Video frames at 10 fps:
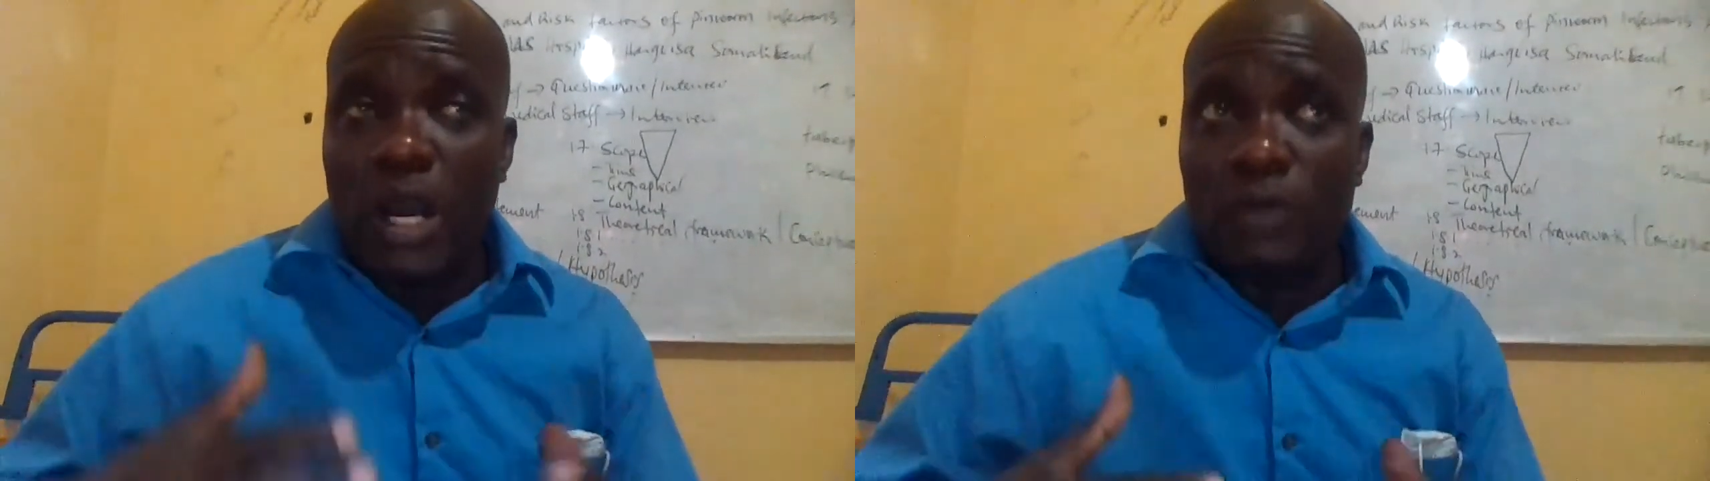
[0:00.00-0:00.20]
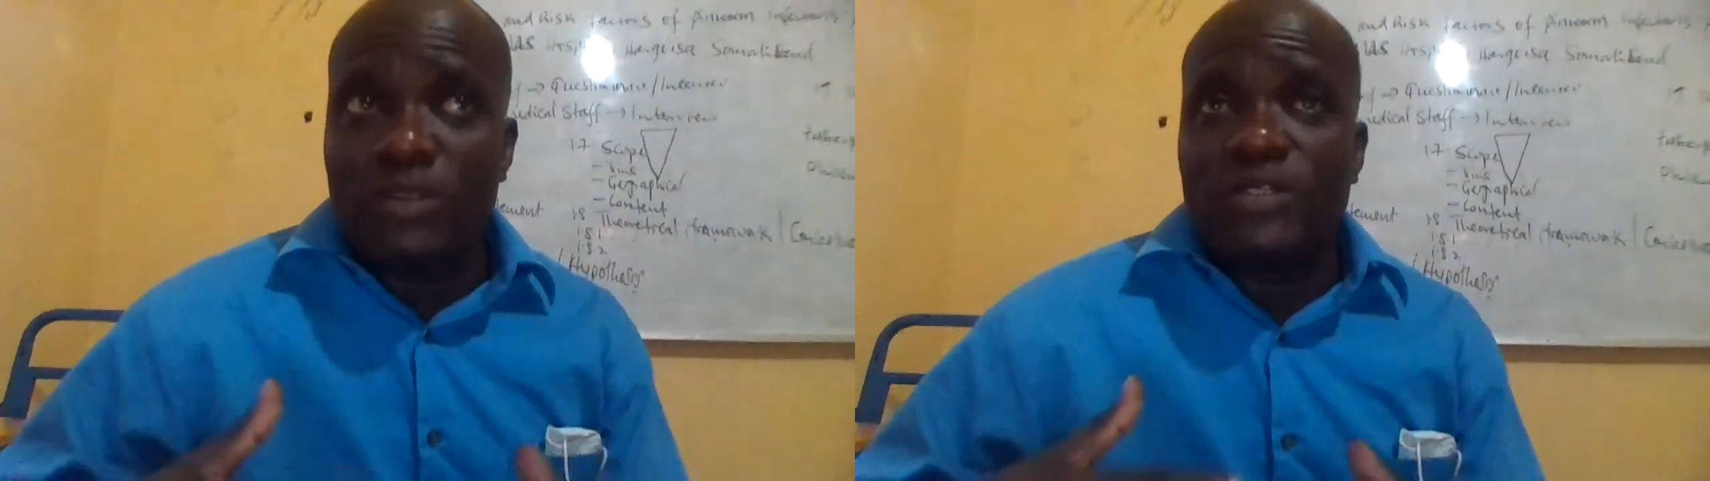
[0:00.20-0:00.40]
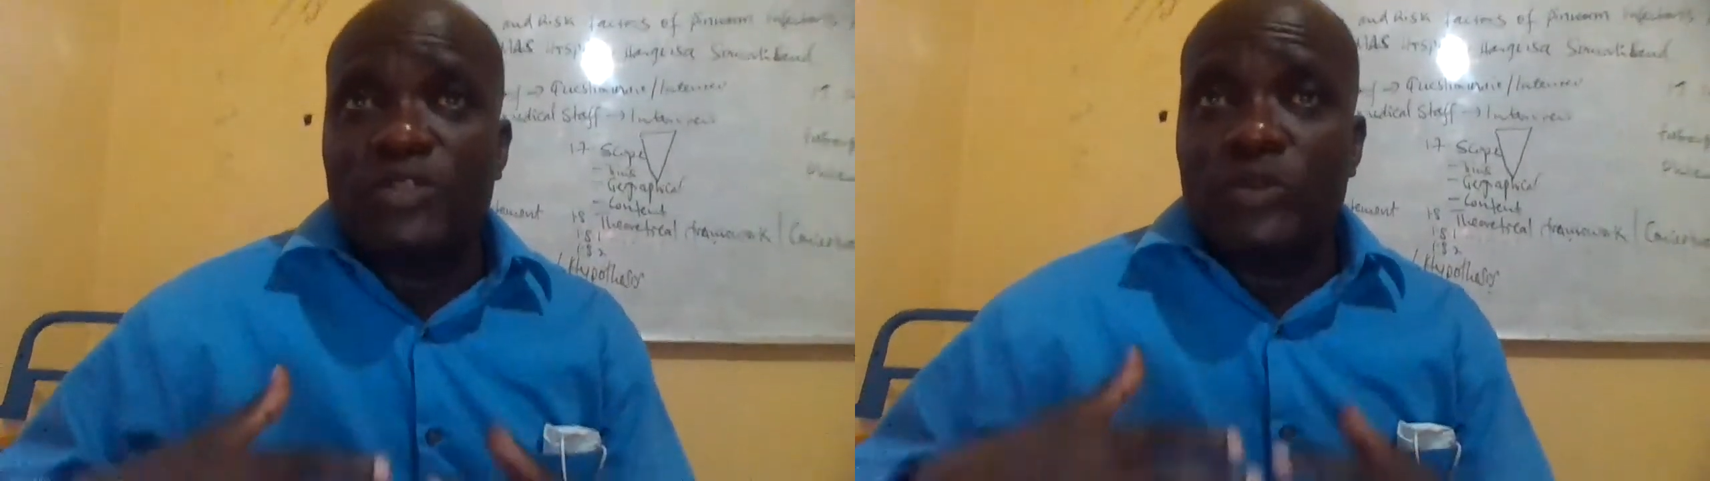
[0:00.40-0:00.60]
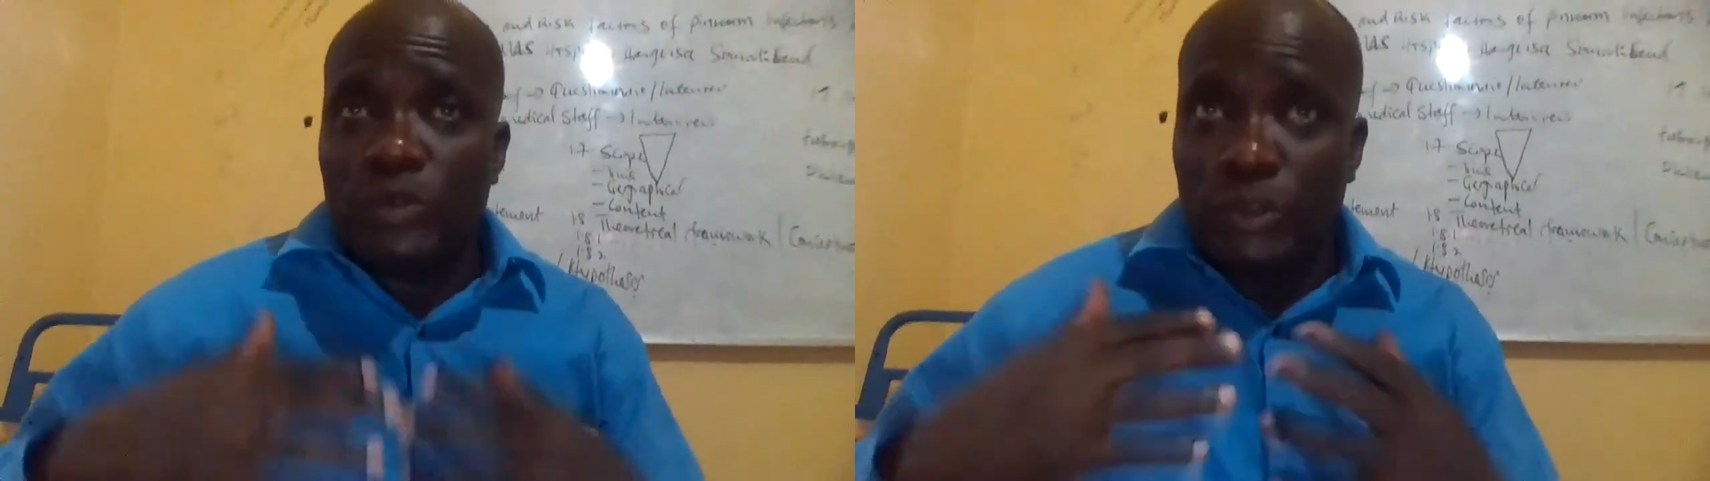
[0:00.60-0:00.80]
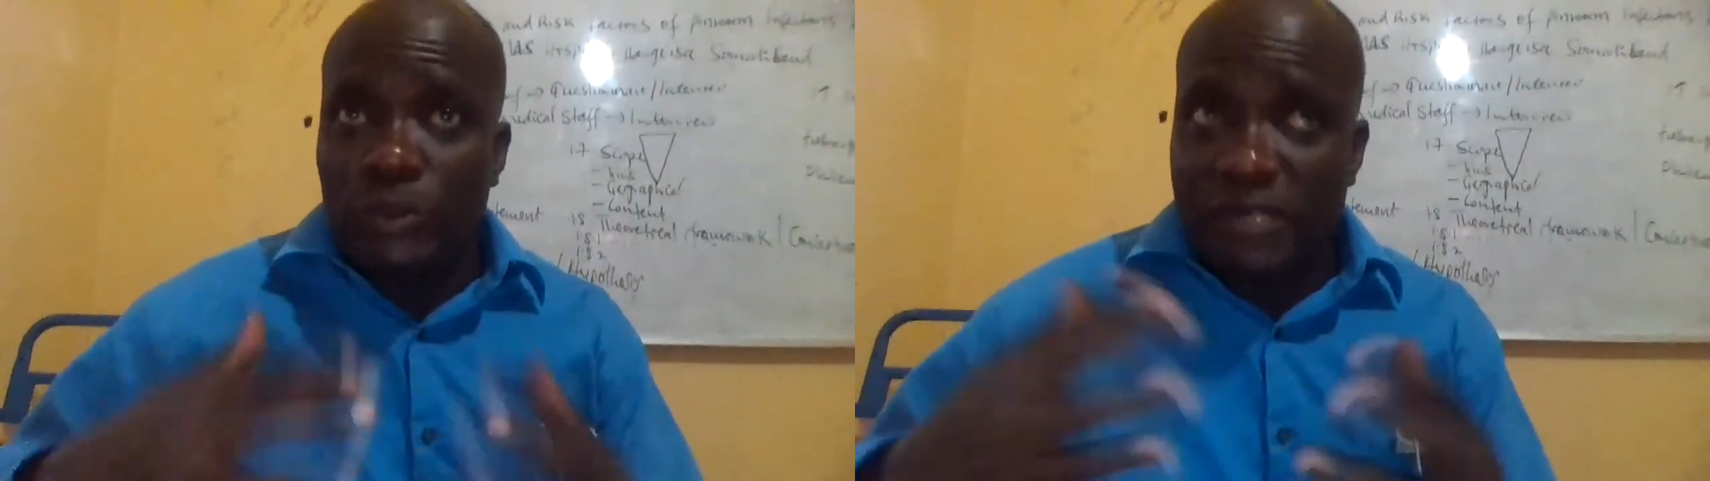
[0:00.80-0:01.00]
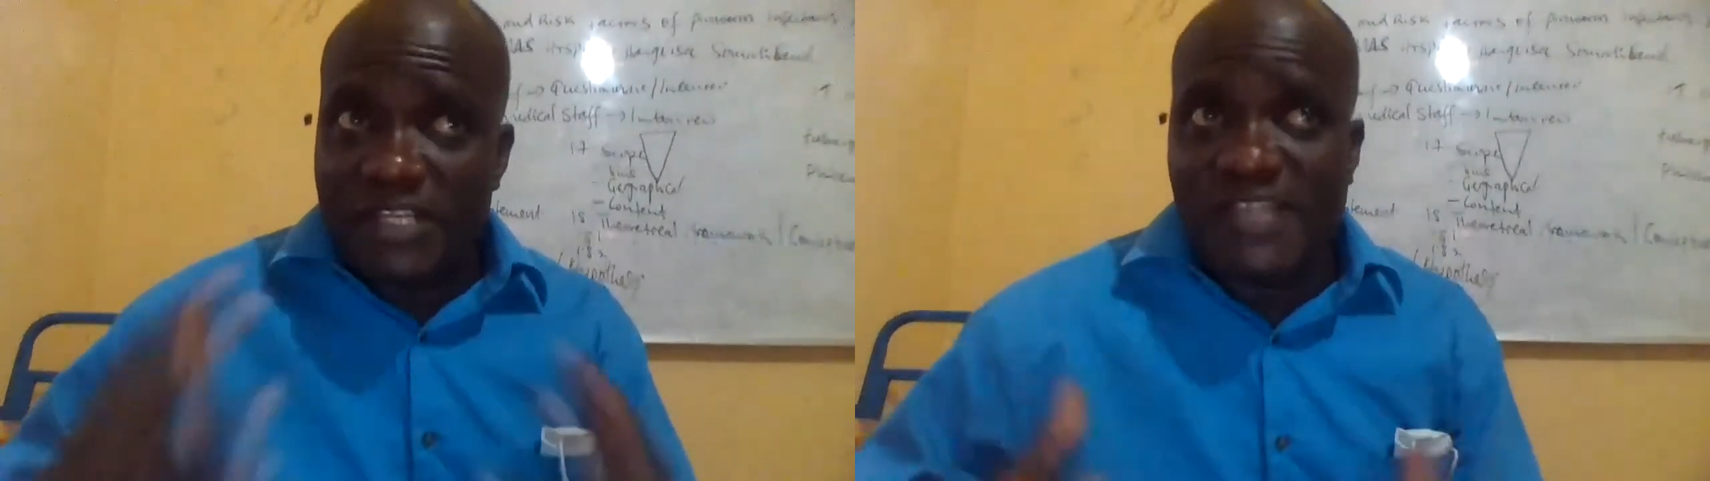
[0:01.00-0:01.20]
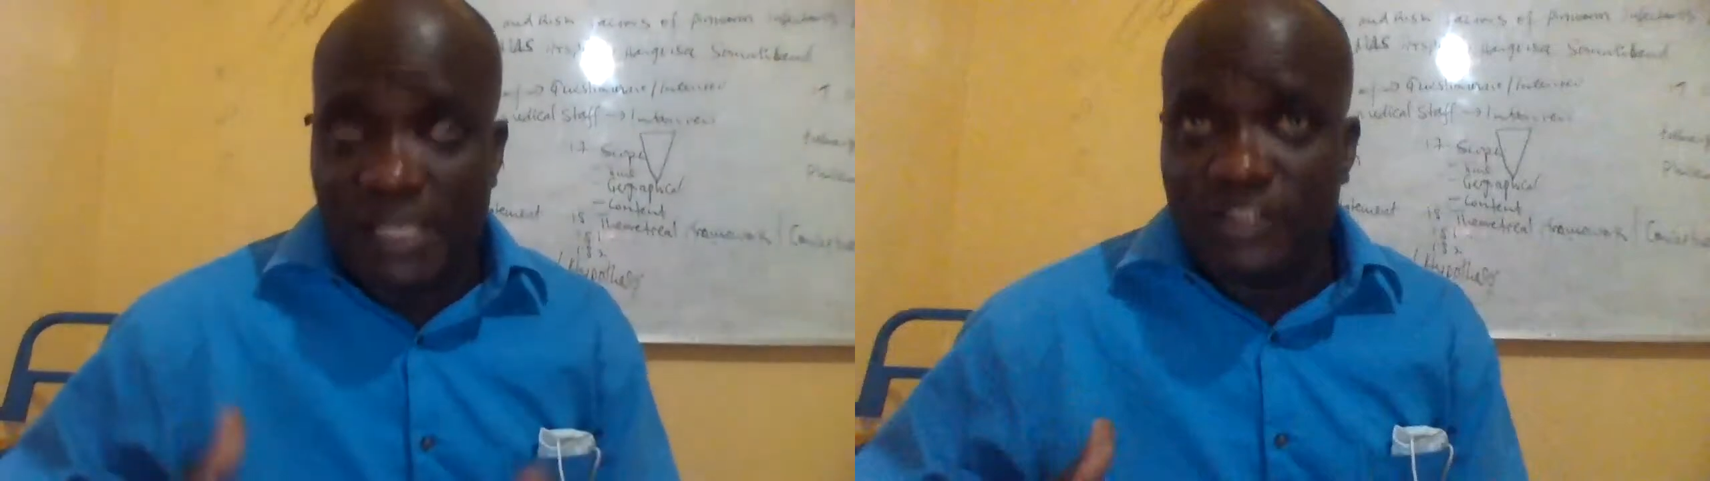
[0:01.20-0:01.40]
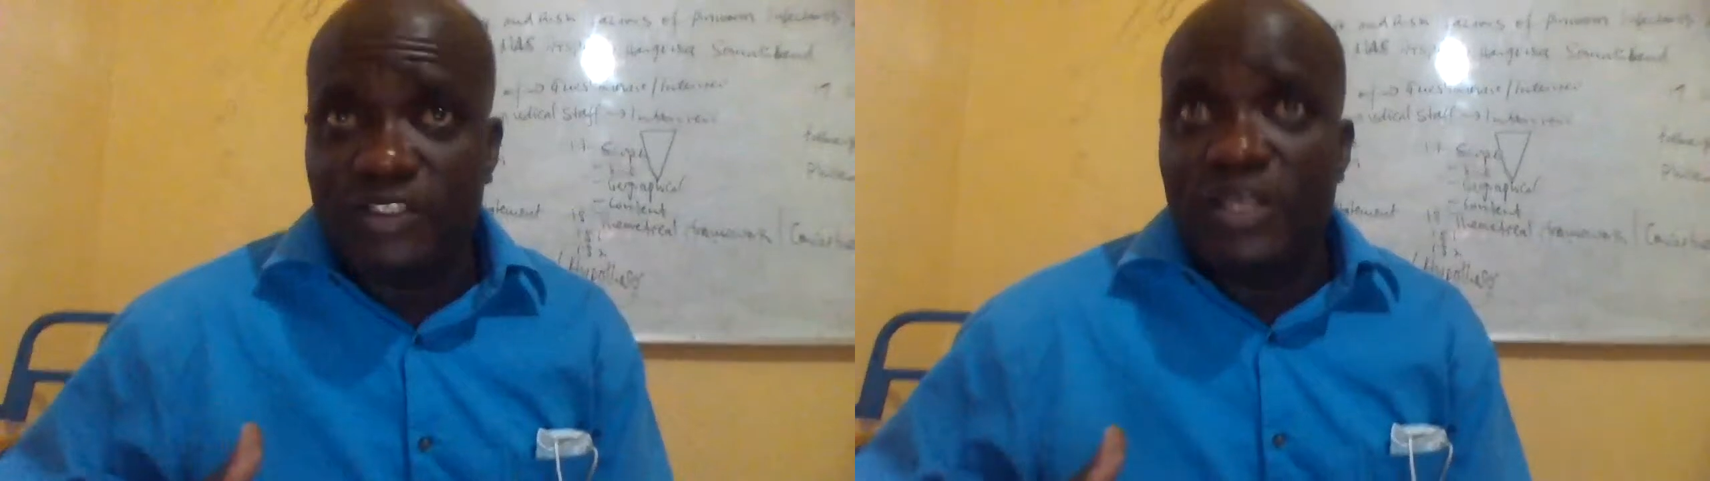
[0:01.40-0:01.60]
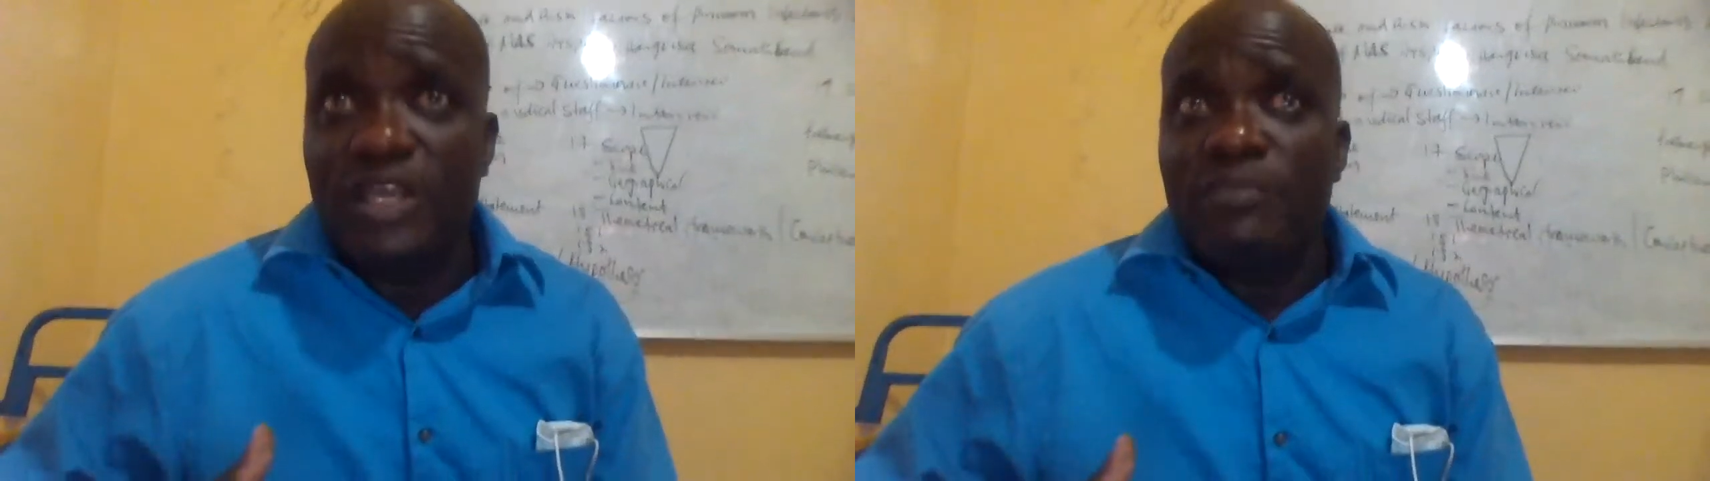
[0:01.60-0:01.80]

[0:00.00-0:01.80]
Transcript: out to do research